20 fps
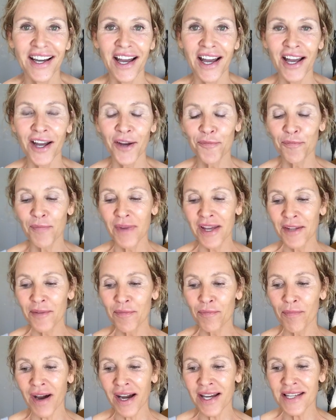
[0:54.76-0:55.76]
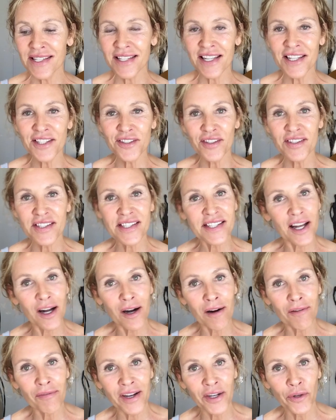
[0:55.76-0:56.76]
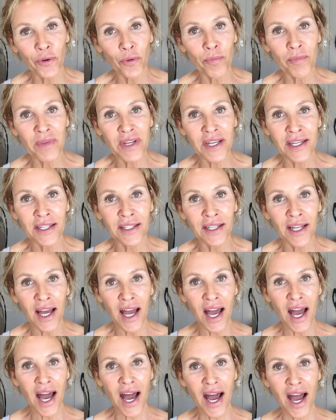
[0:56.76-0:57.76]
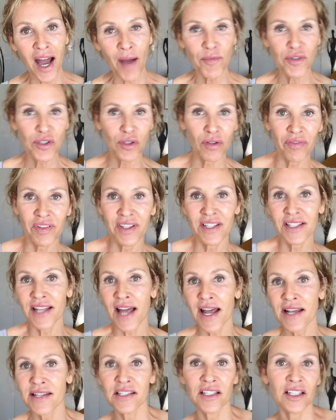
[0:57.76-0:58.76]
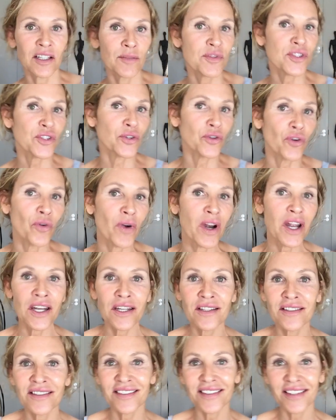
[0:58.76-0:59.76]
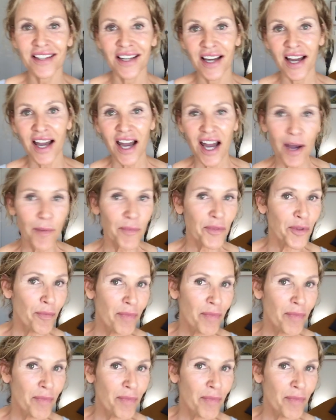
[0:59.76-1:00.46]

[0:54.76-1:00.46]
And by sense of self, I don't mean I'm so fantastic, I'm so great, I'm the